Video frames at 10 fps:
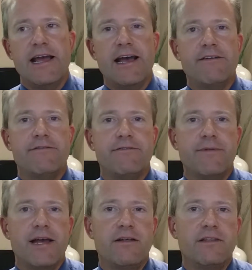have
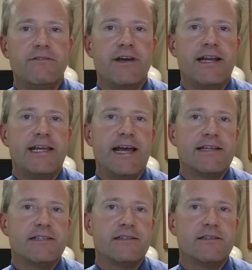healthy fatty
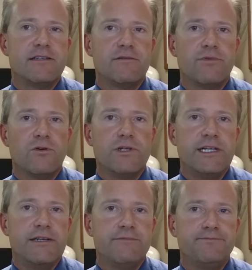acids and
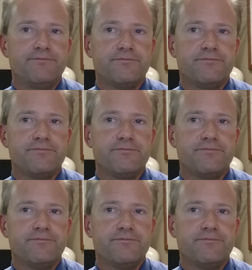protein.